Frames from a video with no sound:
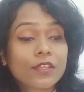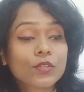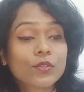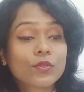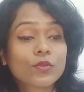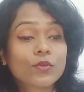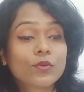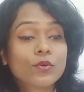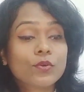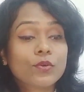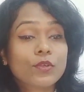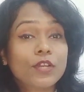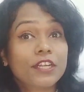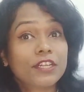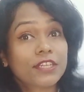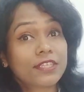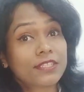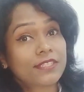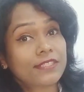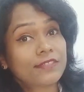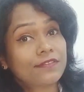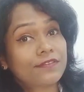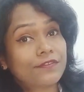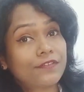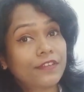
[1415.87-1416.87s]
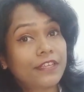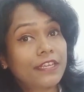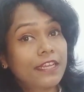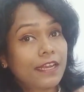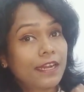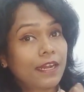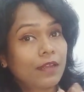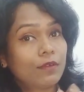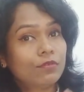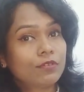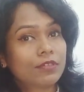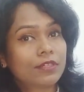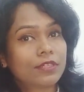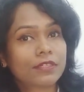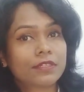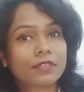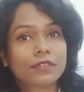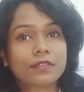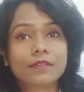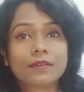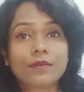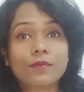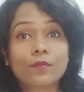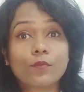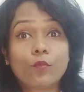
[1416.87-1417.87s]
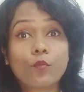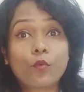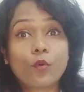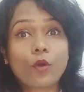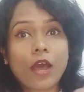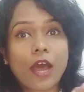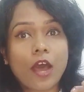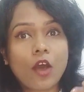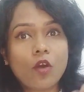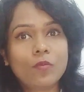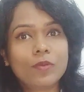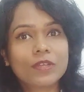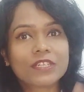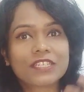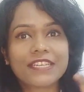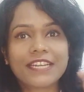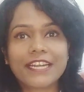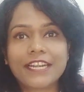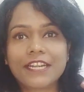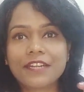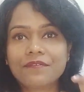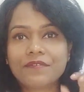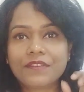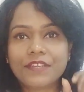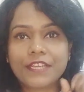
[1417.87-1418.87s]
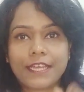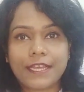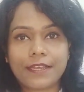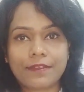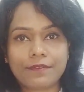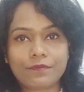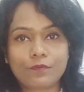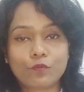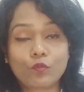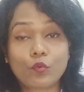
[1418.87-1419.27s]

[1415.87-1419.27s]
So let us figure out how much land we have,